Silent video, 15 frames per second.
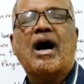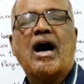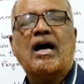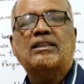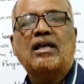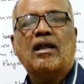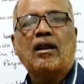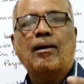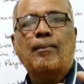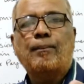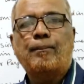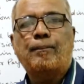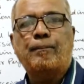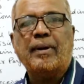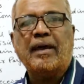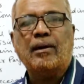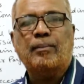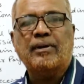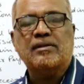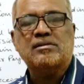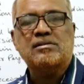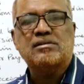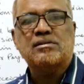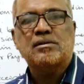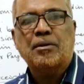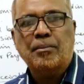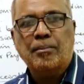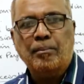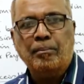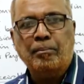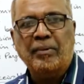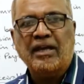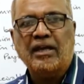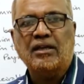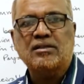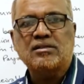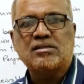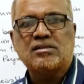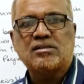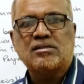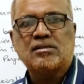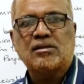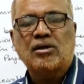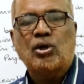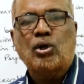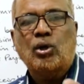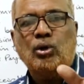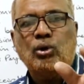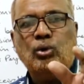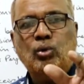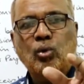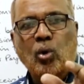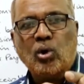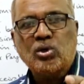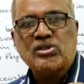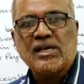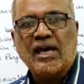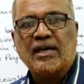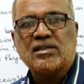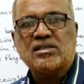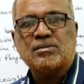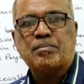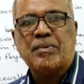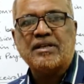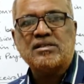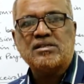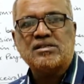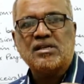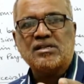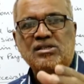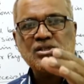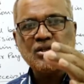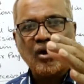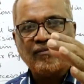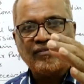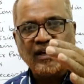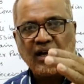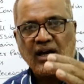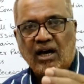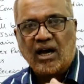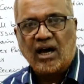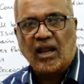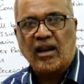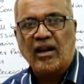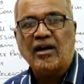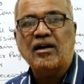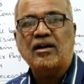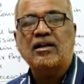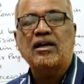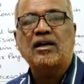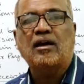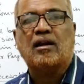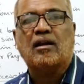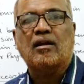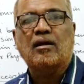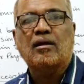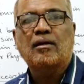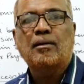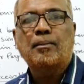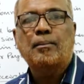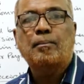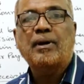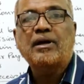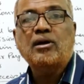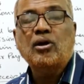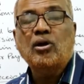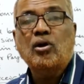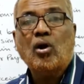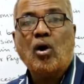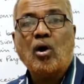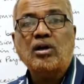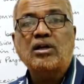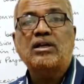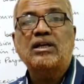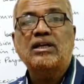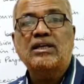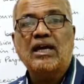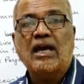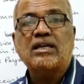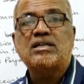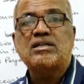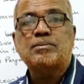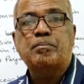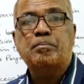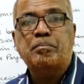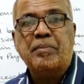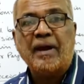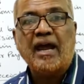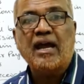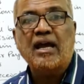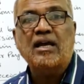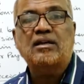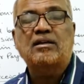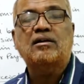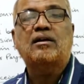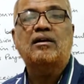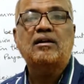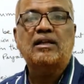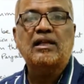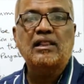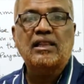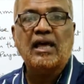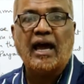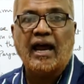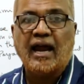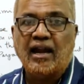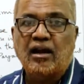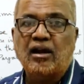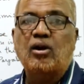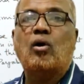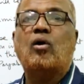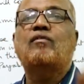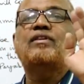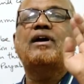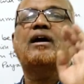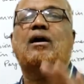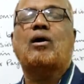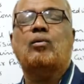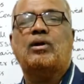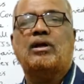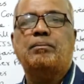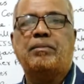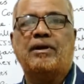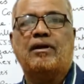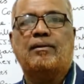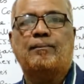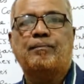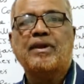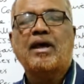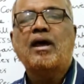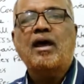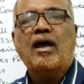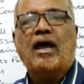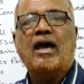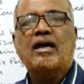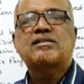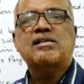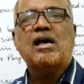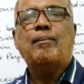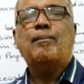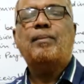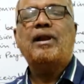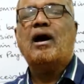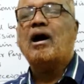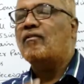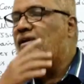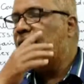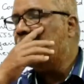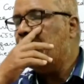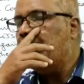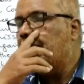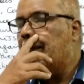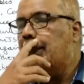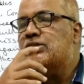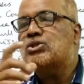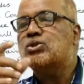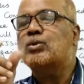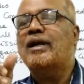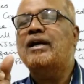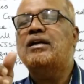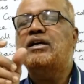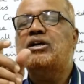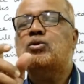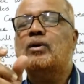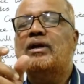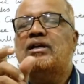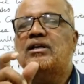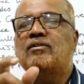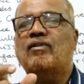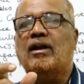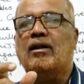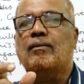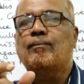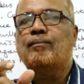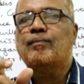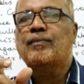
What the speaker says: Other payables means those expenses of the current year but not yet paid till the end of the accounting period. Example, our year is 2021.